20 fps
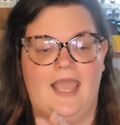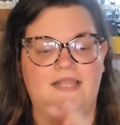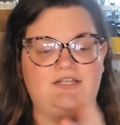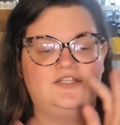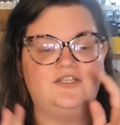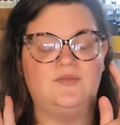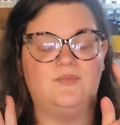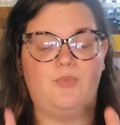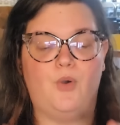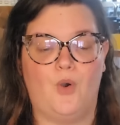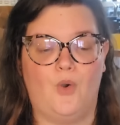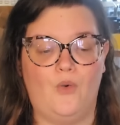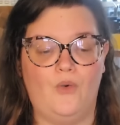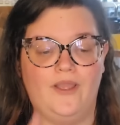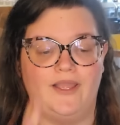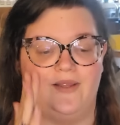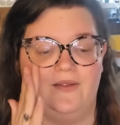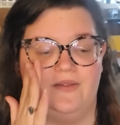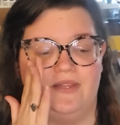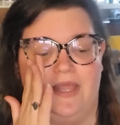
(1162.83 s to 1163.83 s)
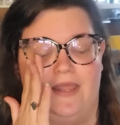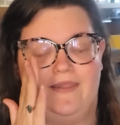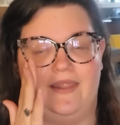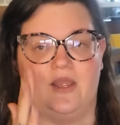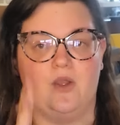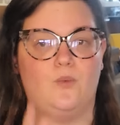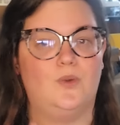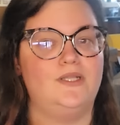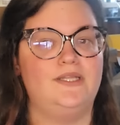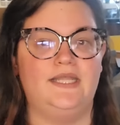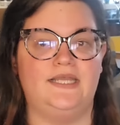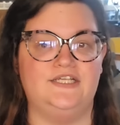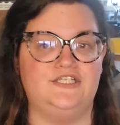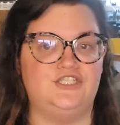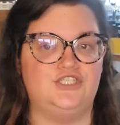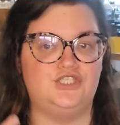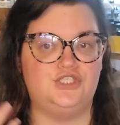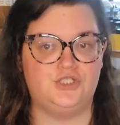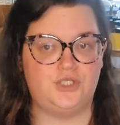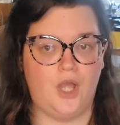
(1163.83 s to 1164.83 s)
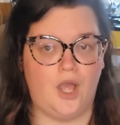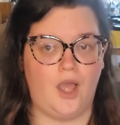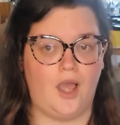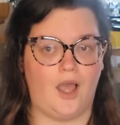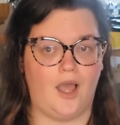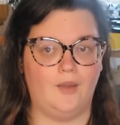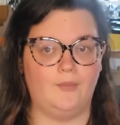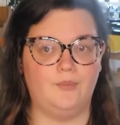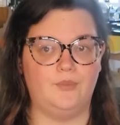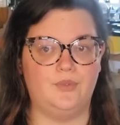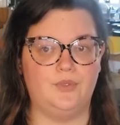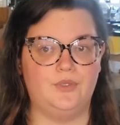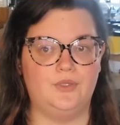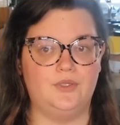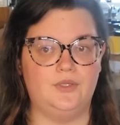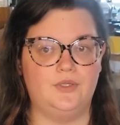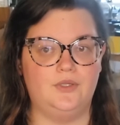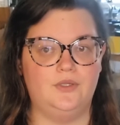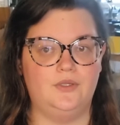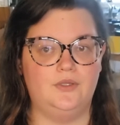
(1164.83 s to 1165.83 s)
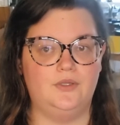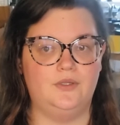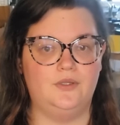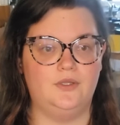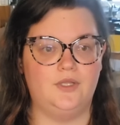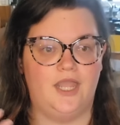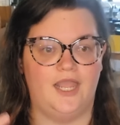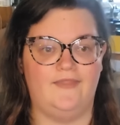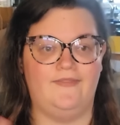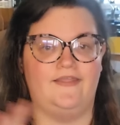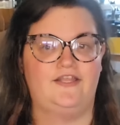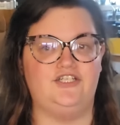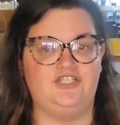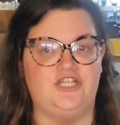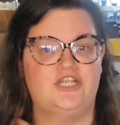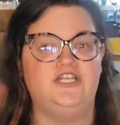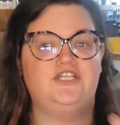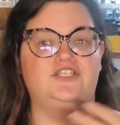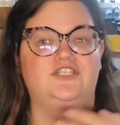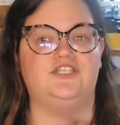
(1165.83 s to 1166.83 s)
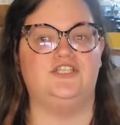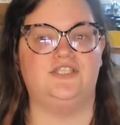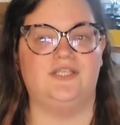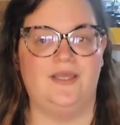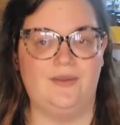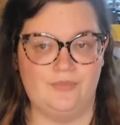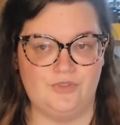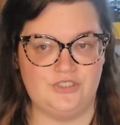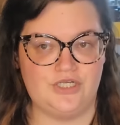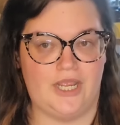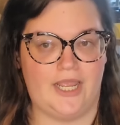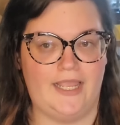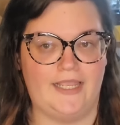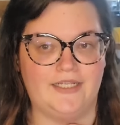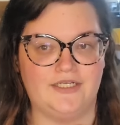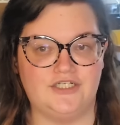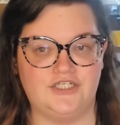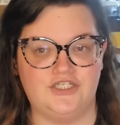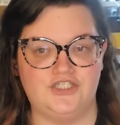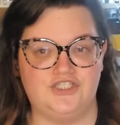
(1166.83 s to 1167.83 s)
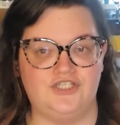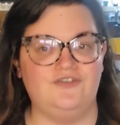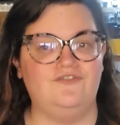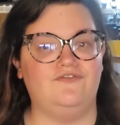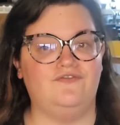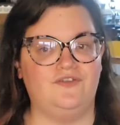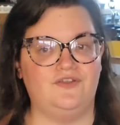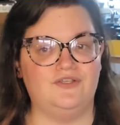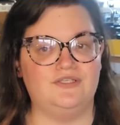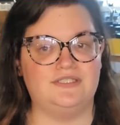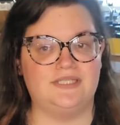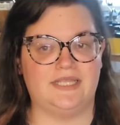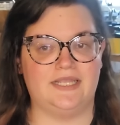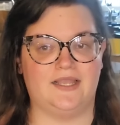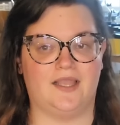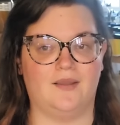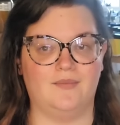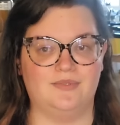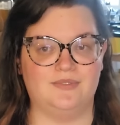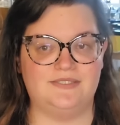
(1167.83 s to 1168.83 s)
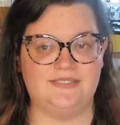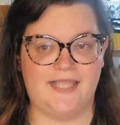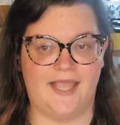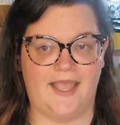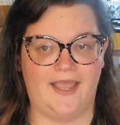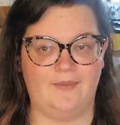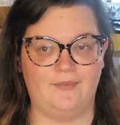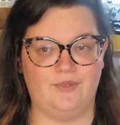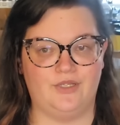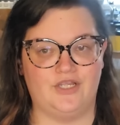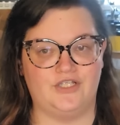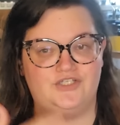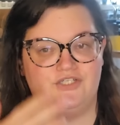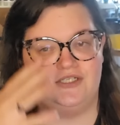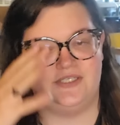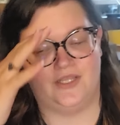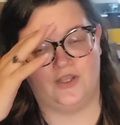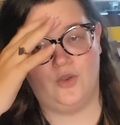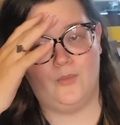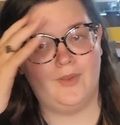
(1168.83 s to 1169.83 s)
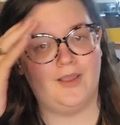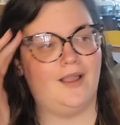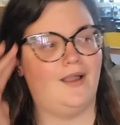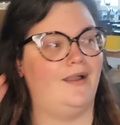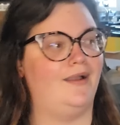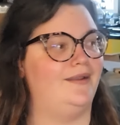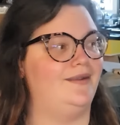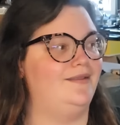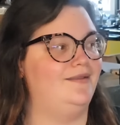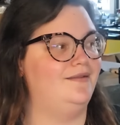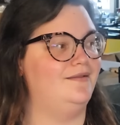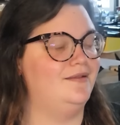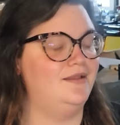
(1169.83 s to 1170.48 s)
To the point that like when they stop and they change the subject, she feels like upset because she's like, oh my god,